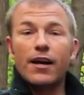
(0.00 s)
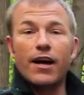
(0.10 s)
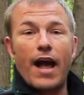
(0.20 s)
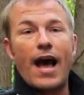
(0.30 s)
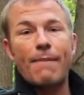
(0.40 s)

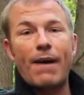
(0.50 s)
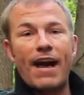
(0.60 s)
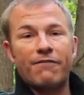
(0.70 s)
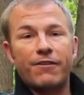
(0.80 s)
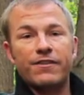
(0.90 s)
An
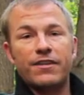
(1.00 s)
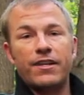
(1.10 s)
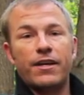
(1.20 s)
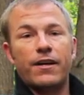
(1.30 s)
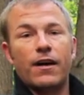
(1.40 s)
iPad fits in
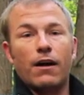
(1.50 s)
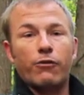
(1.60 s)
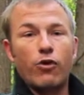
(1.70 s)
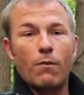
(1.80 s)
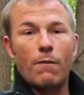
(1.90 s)
here, a
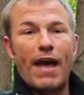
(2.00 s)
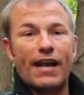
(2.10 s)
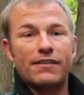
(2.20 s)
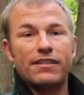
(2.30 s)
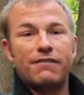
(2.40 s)
normal
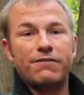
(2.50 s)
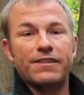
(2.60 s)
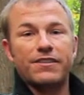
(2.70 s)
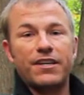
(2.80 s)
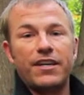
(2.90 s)
magazine
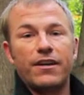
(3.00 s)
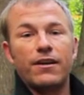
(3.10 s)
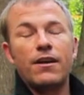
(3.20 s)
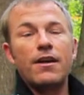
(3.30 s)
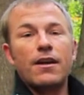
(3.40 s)
fits in
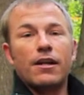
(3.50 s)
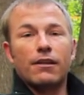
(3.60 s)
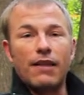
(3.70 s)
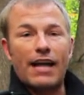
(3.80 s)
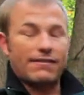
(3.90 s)
here.
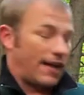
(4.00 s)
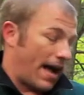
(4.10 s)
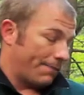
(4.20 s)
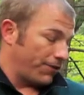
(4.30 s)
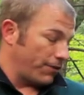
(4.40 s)
Lots of
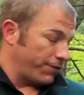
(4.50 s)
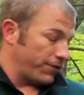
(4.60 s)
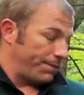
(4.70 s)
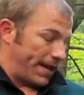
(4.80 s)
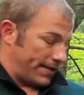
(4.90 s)
options for
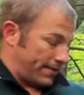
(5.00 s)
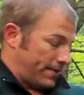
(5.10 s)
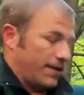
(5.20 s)
space.